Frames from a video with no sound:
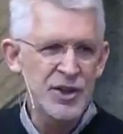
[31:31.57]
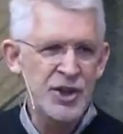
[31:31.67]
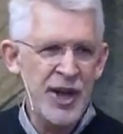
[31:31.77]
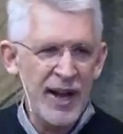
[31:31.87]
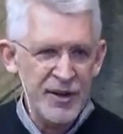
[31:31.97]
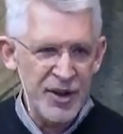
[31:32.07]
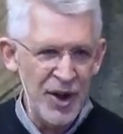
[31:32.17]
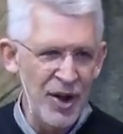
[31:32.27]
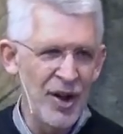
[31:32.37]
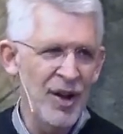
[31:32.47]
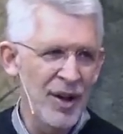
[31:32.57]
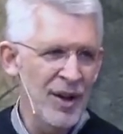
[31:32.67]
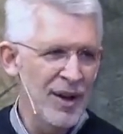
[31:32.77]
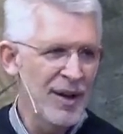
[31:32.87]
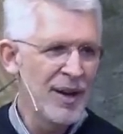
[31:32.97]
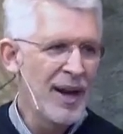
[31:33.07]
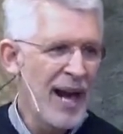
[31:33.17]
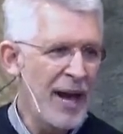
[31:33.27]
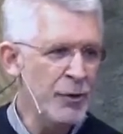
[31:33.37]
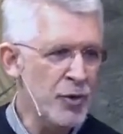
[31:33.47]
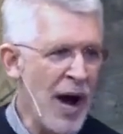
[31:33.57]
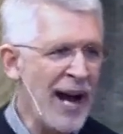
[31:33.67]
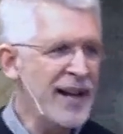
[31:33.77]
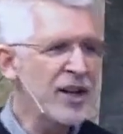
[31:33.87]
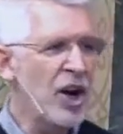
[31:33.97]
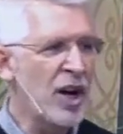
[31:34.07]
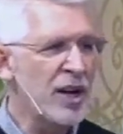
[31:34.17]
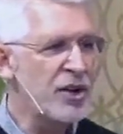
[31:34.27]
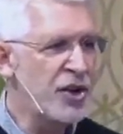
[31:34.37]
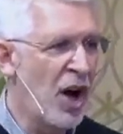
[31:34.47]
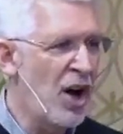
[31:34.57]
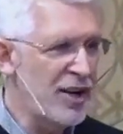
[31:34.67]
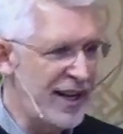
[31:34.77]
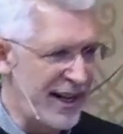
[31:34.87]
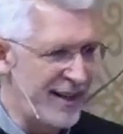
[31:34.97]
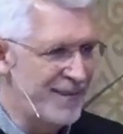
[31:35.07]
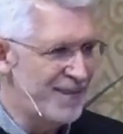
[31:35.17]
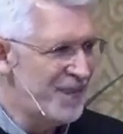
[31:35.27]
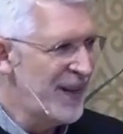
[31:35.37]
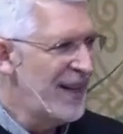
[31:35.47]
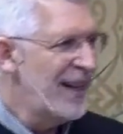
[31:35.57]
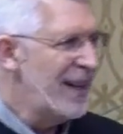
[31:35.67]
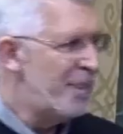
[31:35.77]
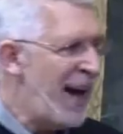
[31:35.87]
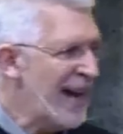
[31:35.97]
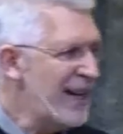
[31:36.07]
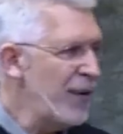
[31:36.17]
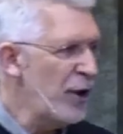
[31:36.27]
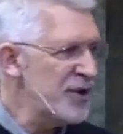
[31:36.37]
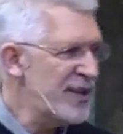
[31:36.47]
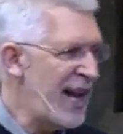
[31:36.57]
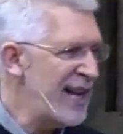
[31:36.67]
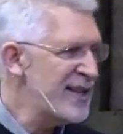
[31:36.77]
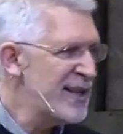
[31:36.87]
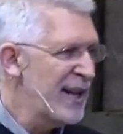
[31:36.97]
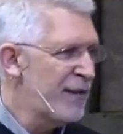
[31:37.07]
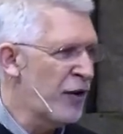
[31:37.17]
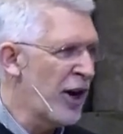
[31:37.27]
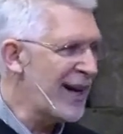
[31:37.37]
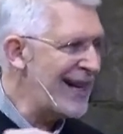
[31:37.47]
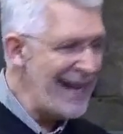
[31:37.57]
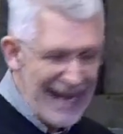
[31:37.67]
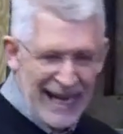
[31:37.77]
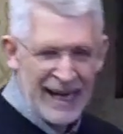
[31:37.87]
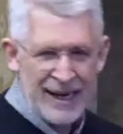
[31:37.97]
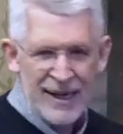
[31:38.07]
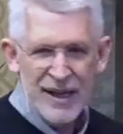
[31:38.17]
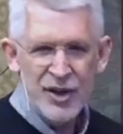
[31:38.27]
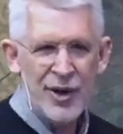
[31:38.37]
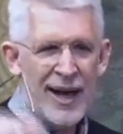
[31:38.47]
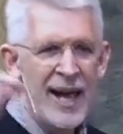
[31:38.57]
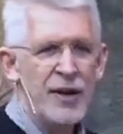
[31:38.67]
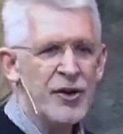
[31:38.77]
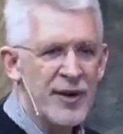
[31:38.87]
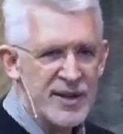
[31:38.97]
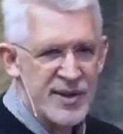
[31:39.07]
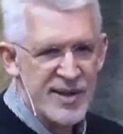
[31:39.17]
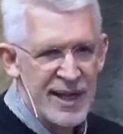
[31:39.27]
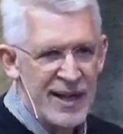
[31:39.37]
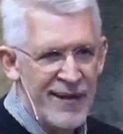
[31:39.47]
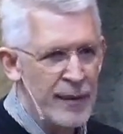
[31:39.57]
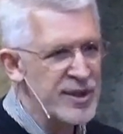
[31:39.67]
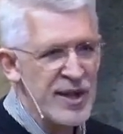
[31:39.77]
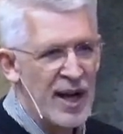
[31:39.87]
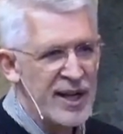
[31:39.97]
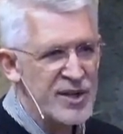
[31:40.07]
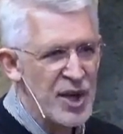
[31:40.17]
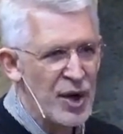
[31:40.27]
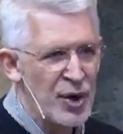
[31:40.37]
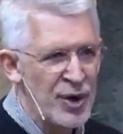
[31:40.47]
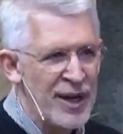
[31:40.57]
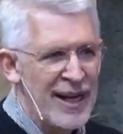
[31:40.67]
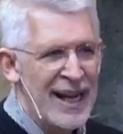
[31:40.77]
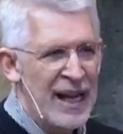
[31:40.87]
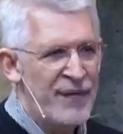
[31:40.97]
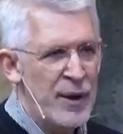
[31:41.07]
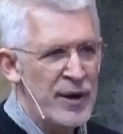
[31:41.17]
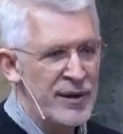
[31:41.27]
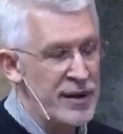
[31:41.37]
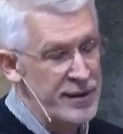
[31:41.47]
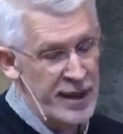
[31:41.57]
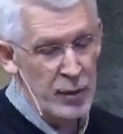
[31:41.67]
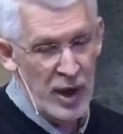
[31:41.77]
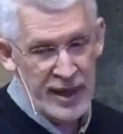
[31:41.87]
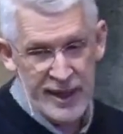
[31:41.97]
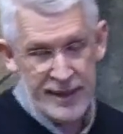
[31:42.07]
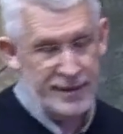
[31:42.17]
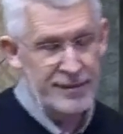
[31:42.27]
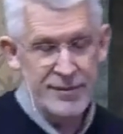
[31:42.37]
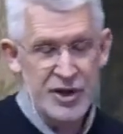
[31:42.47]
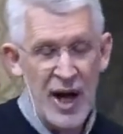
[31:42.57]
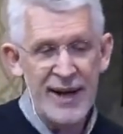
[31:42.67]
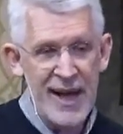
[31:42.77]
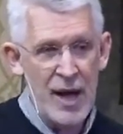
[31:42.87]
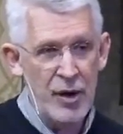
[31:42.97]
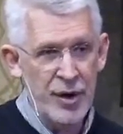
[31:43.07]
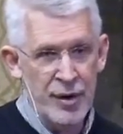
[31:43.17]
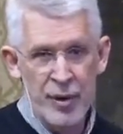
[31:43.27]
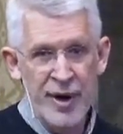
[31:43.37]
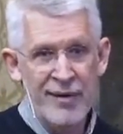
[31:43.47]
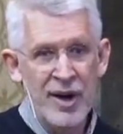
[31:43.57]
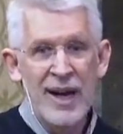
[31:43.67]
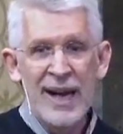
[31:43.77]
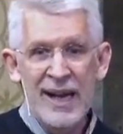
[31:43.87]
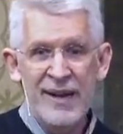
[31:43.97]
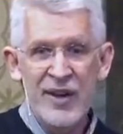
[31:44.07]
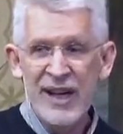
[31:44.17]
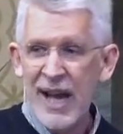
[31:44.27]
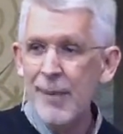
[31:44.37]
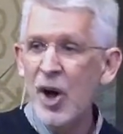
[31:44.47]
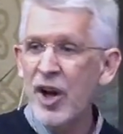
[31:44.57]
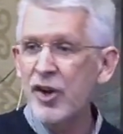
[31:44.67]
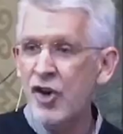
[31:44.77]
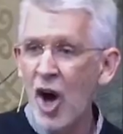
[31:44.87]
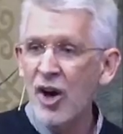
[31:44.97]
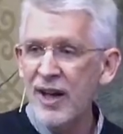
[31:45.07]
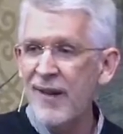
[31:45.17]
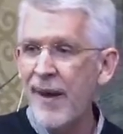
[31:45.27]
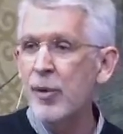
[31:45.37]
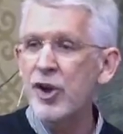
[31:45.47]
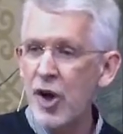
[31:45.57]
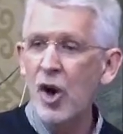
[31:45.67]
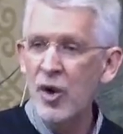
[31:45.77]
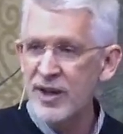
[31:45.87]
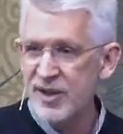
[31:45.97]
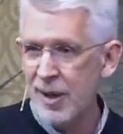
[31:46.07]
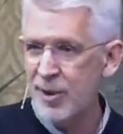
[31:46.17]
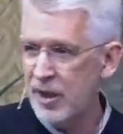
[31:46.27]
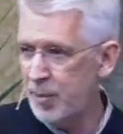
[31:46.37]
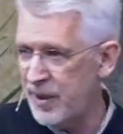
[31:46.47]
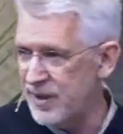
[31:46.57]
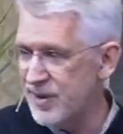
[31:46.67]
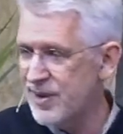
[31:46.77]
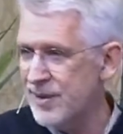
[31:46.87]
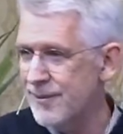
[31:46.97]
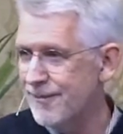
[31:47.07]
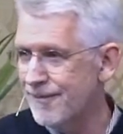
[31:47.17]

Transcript: gentle and riding on a donkey. Back in those days, for a king to enter a city that was not his own, if he didn't want to get shot down or whatever, if he came on a donkey, they would know he's coming in peace.